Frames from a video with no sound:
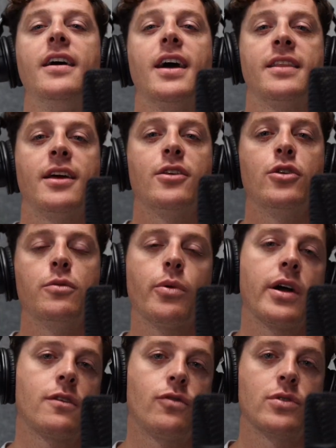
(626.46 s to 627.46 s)
and that new
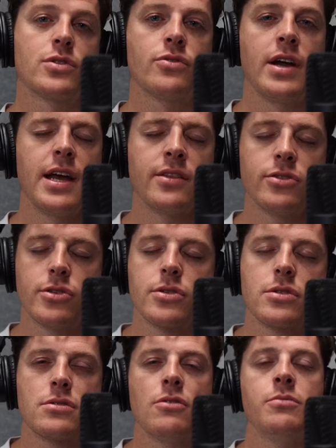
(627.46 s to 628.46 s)
breath feels great. And there's
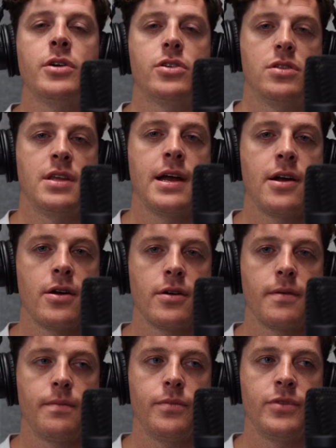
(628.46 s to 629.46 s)
just so much
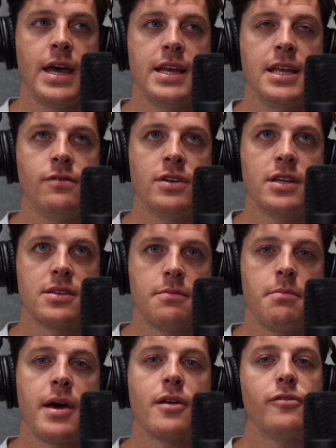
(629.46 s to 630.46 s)
there that even is a
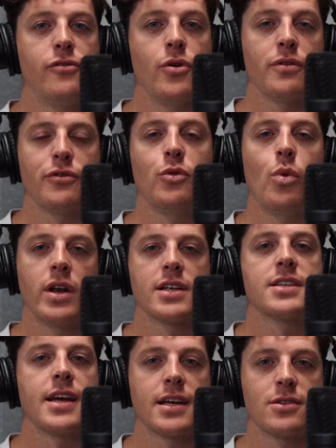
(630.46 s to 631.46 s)
metaphor for what
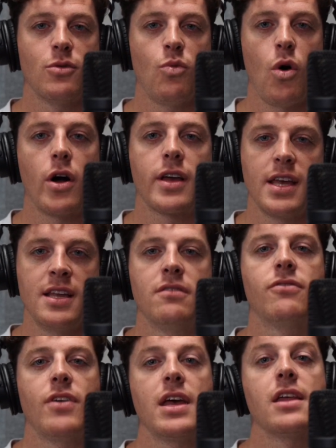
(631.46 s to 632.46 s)
it's like to walk in
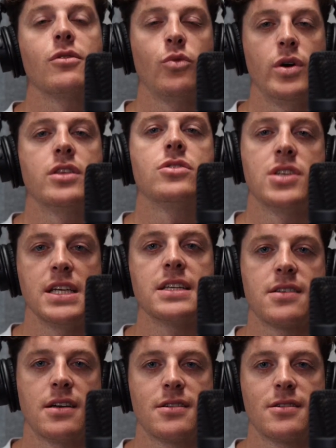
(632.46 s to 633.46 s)
faith with
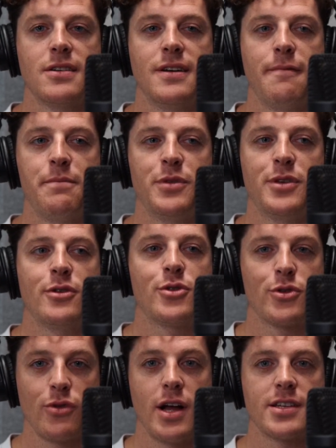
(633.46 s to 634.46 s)
Jesus, to
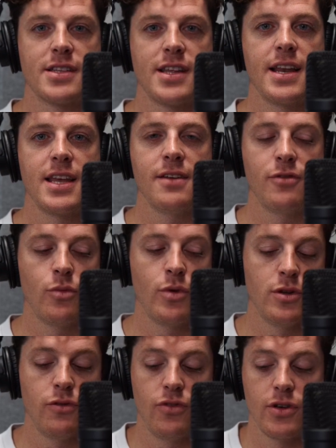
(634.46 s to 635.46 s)
trust that even when
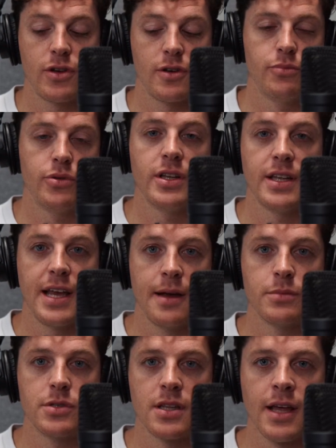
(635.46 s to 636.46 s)
you feel completely
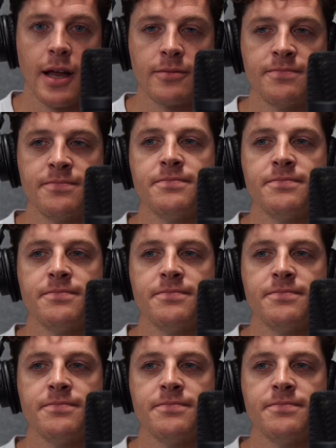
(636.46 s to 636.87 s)
empty, that